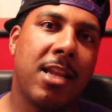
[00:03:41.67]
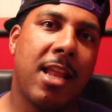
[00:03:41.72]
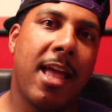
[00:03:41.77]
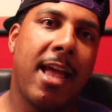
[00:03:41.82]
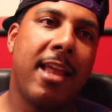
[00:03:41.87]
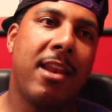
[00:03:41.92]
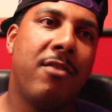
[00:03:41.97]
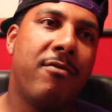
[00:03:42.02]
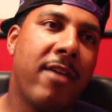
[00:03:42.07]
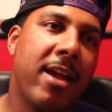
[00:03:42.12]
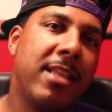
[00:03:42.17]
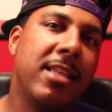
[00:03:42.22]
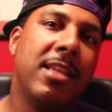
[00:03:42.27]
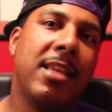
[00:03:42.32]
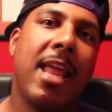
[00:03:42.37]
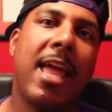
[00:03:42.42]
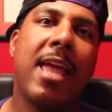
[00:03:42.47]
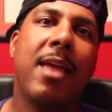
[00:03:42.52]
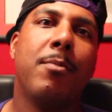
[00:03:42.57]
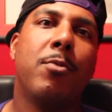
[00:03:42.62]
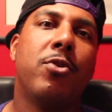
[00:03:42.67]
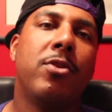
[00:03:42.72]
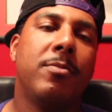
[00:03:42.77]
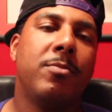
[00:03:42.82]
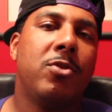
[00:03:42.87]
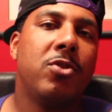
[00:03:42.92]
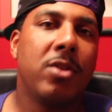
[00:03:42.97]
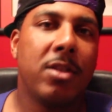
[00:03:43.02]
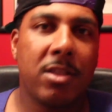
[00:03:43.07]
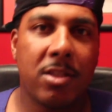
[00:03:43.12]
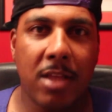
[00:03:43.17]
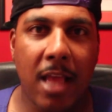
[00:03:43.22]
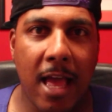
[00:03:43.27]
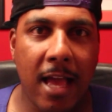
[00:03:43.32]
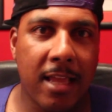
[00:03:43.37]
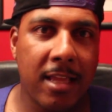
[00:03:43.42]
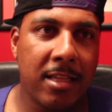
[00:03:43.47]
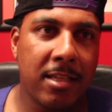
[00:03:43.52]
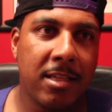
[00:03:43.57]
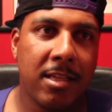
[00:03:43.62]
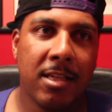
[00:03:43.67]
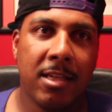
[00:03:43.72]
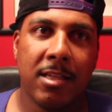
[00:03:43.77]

I had to write the name on them joints so I can